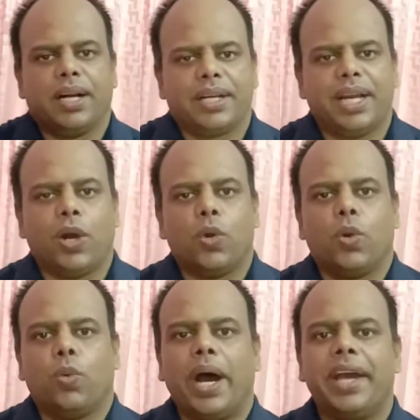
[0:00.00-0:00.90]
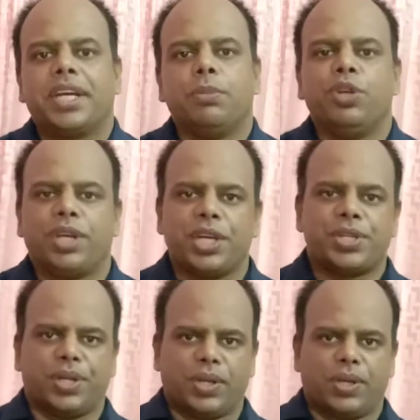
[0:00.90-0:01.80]
Now, why
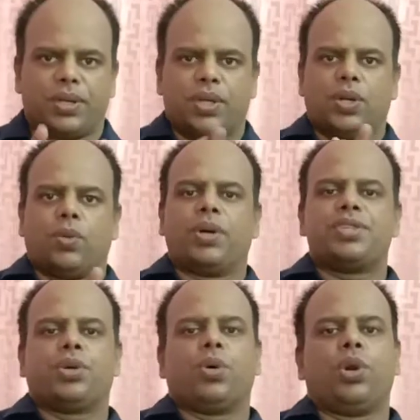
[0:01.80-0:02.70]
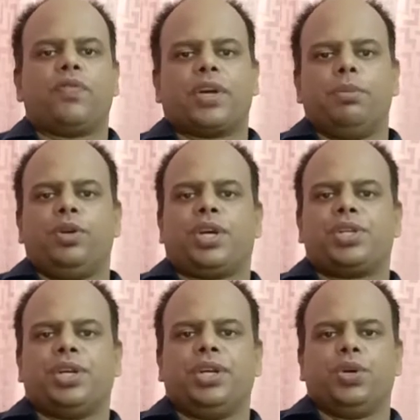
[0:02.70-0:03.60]
communication? What is the role of
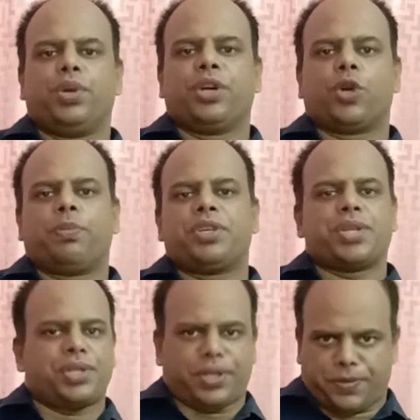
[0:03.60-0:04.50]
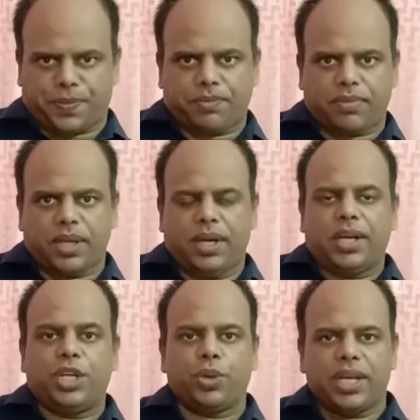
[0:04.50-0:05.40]
communication during group discussion?
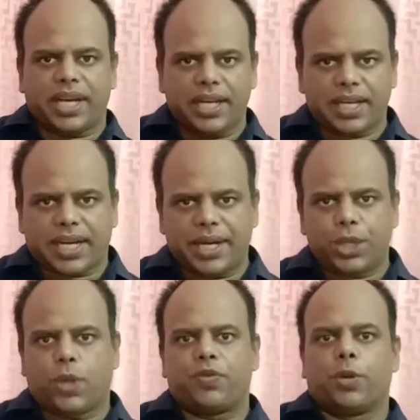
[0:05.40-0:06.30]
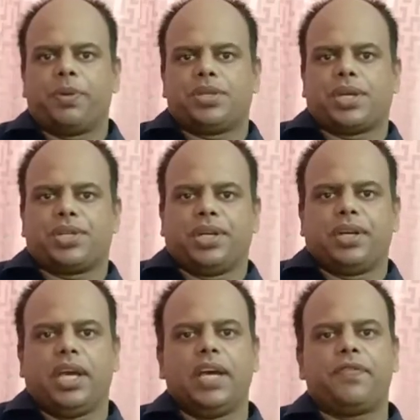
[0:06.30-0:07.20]
During any kind of group
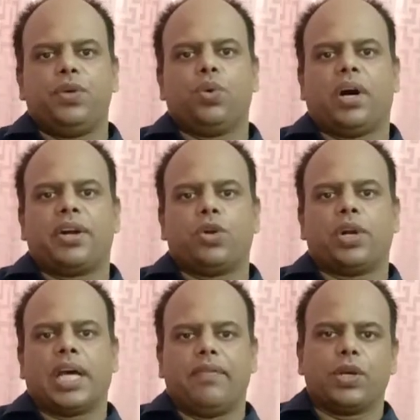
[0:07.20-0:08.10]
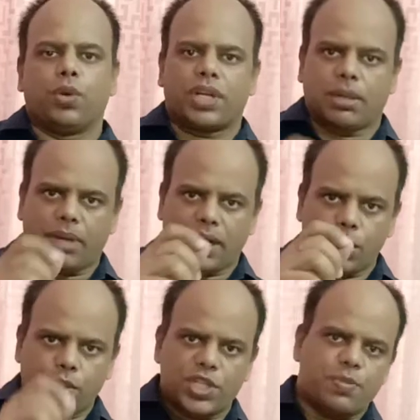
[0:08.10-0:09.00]
discussion, if you are not having good command
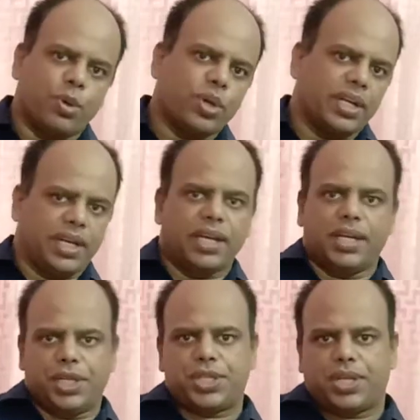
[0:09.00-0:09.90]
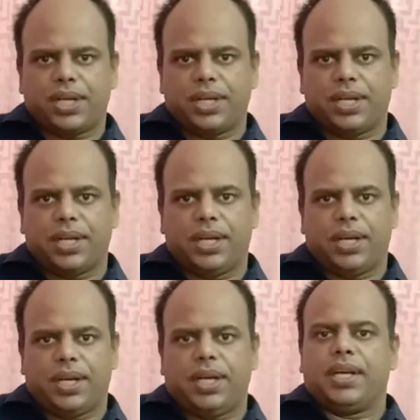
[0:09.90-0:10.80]
over spoken English,
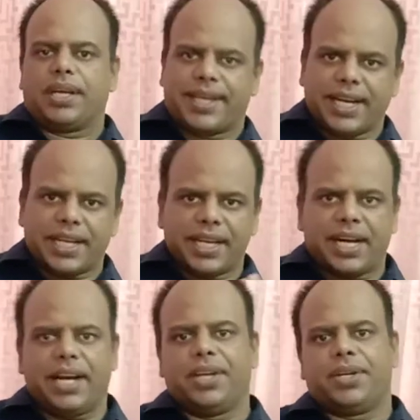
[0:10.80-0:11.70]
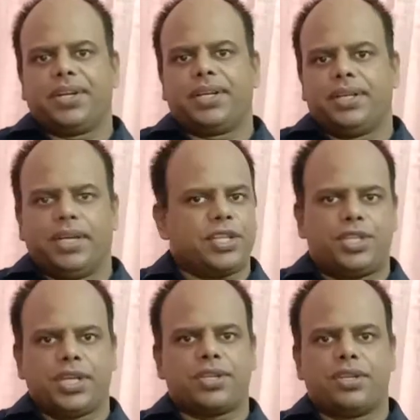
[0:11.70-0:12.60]
getting hired is
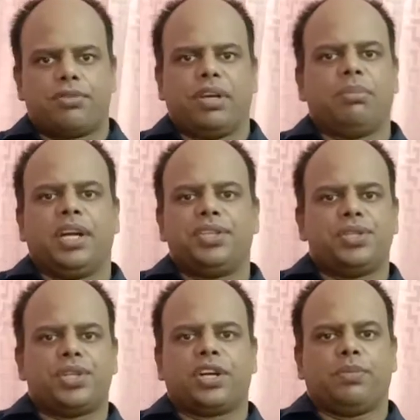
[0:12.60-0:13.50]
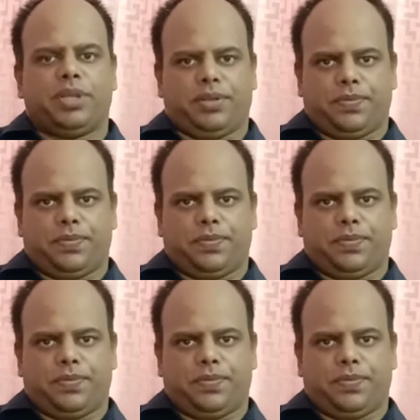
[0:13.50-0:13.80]
just a dream, ladies and gentlemen.